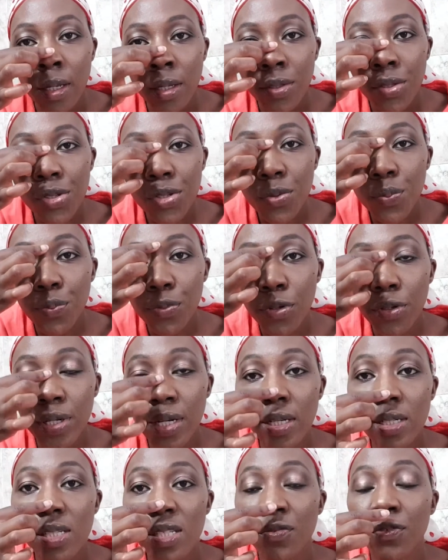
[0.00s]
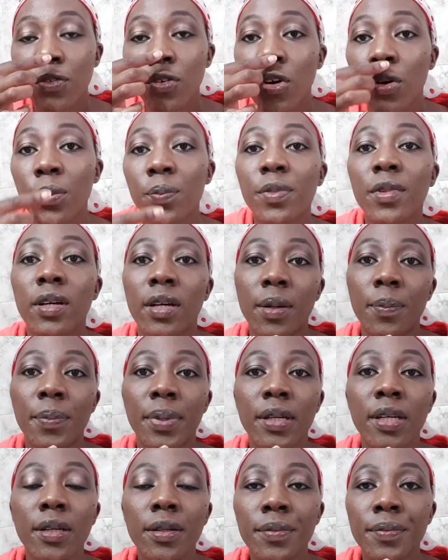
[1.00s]
2 products from the
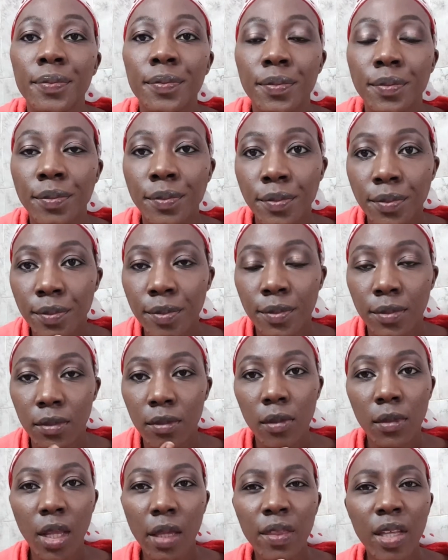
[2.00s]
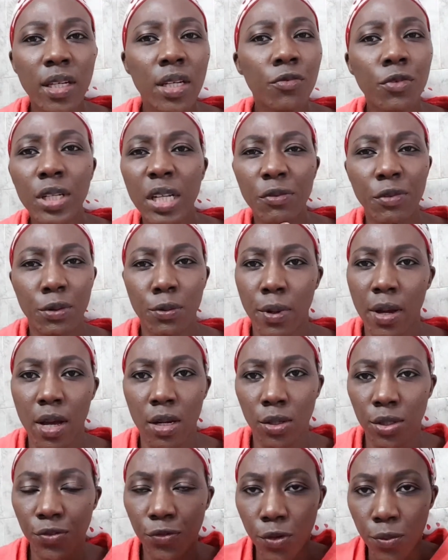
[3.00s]
company. They didn't really require
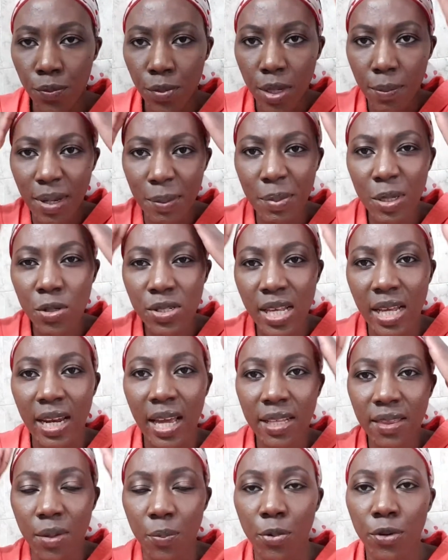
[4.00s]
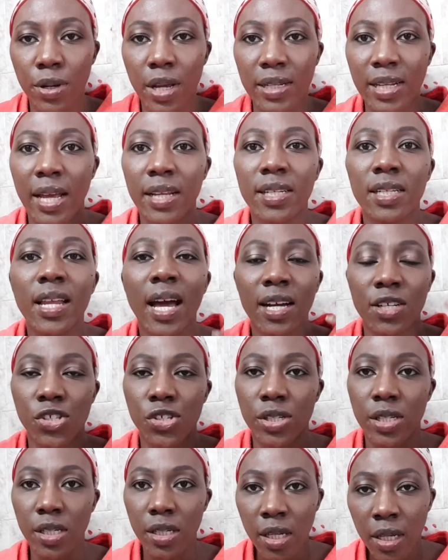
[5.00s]
a lot from me, but because I liked the product, I did
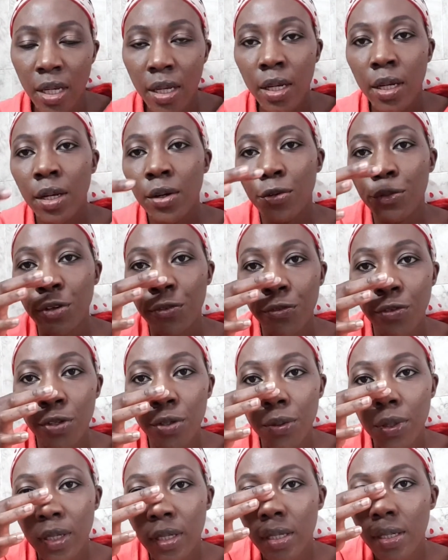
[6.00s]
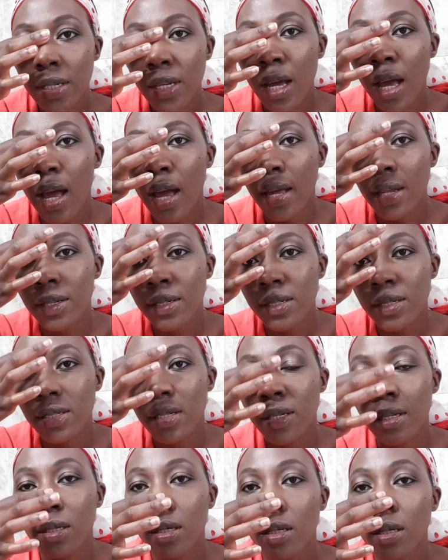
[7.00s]
actually review it and
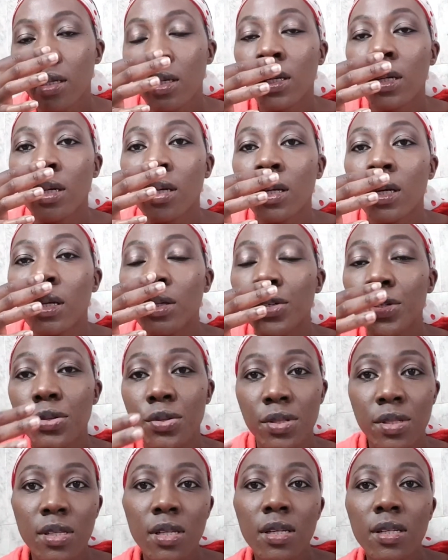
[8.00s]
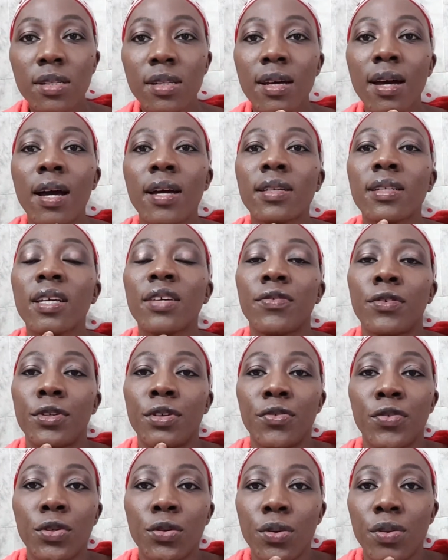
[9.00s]
used it and gave a
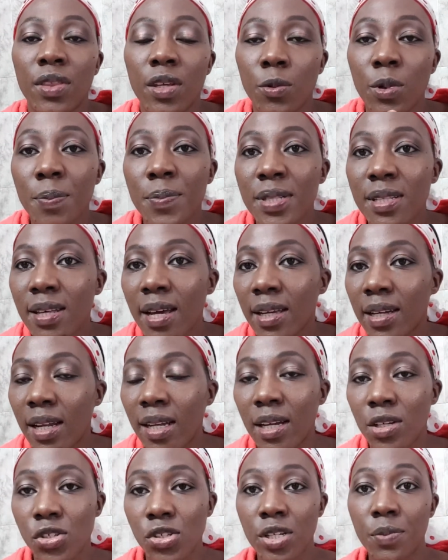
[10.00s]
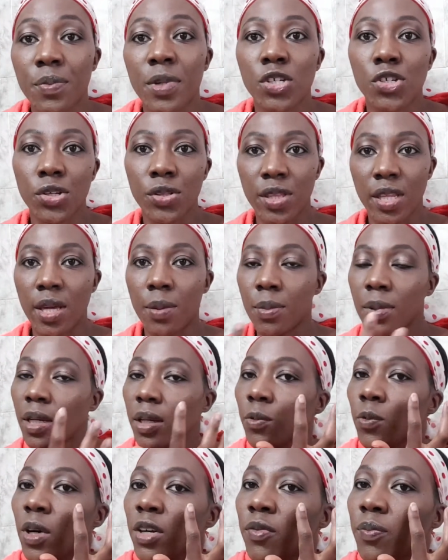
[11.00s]
review on the website and actually mentioned them
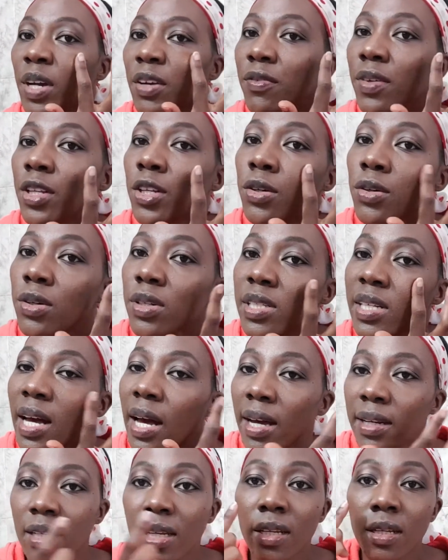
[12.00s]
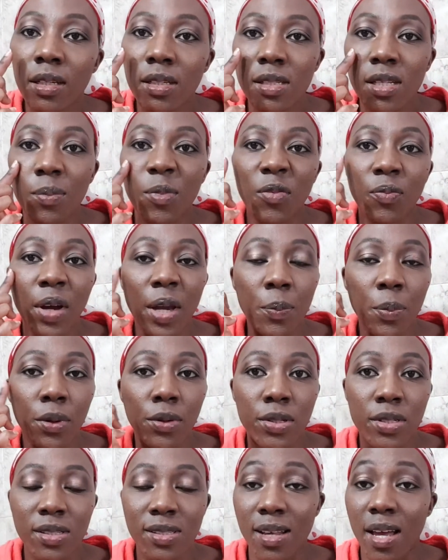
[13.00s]
in one of my videos and in some of my
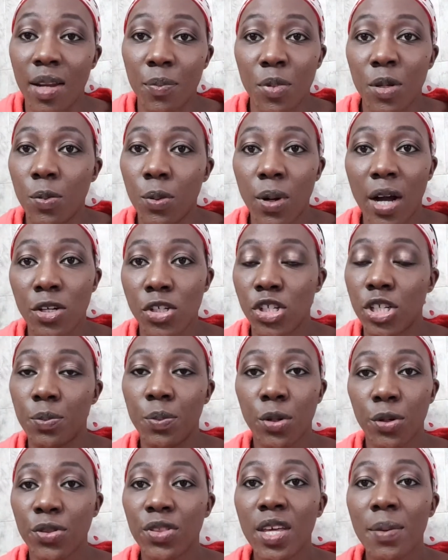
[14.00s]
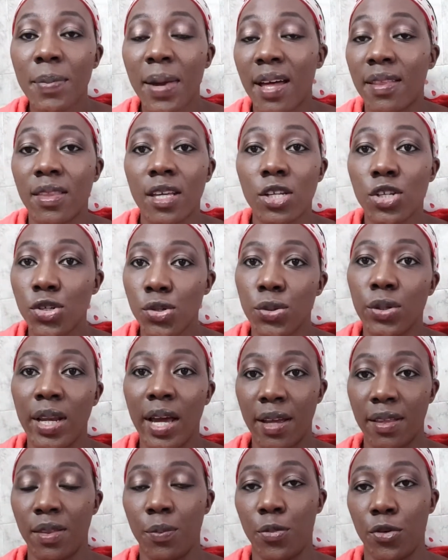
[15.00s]
posts, and people actually bought them and they do
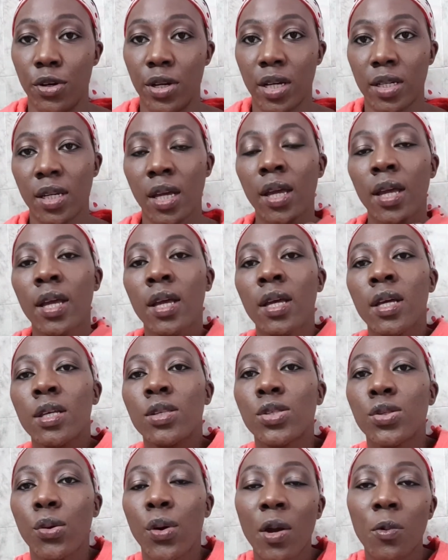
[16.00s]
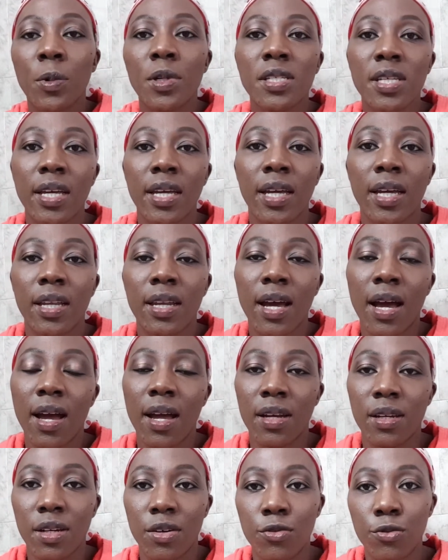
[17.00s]
like the product. So I went ahead
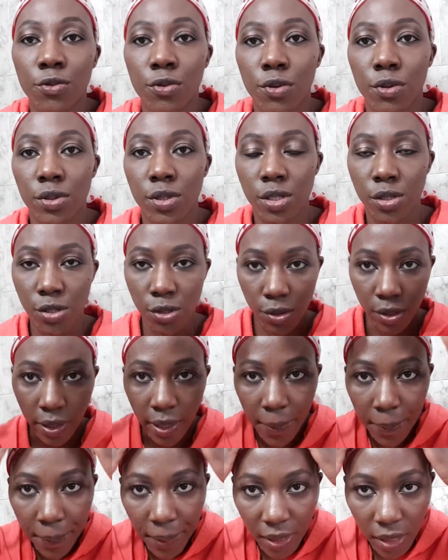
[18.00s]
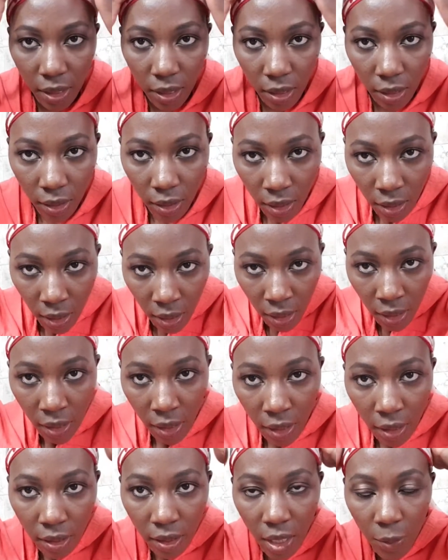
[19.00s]
and wrote to the company
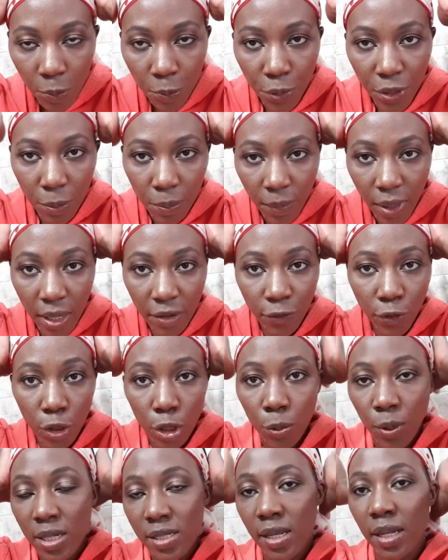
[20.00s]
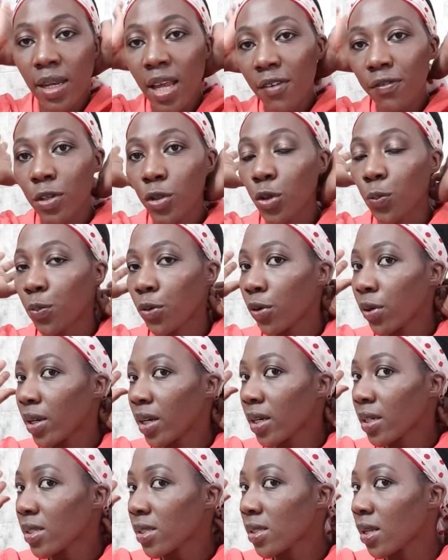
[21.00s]
that my followers are loving your
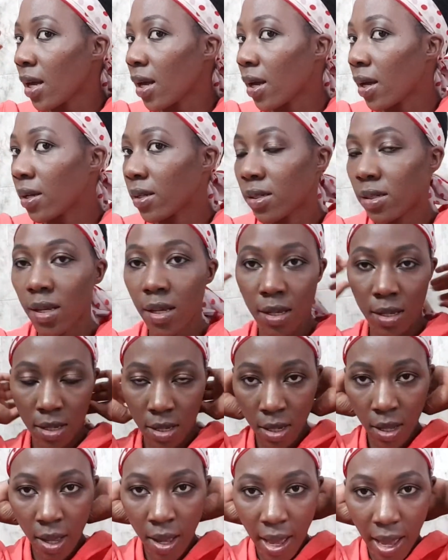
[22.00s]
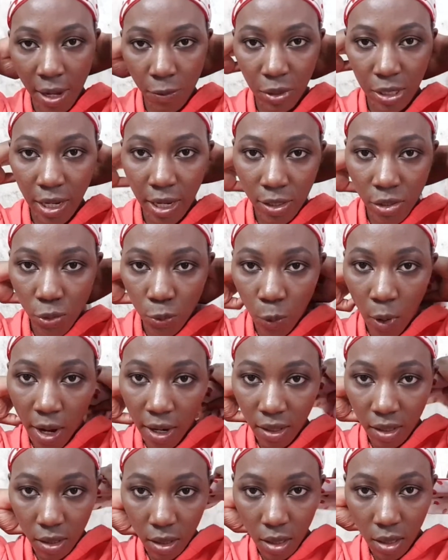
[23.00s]
products and I would like to
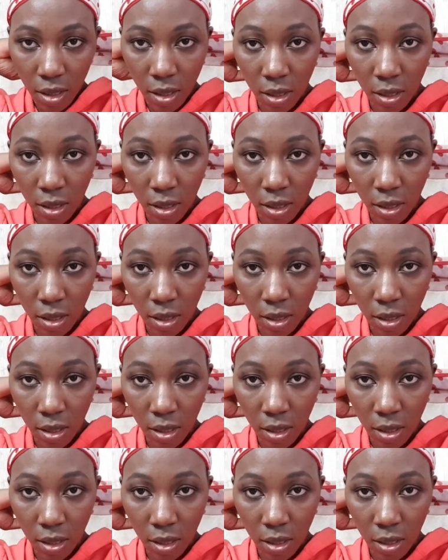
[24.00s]
work